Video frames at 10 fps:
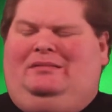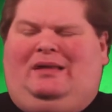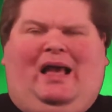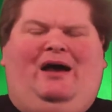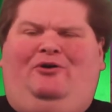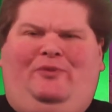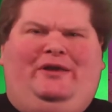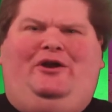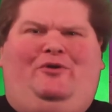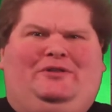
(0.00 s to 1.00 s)
how do we
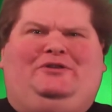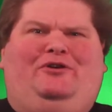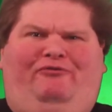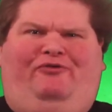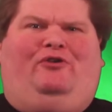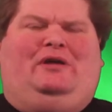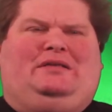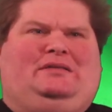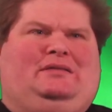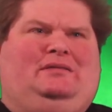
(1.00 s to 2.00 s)
know it's good for
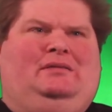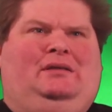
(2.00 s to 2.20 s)
us?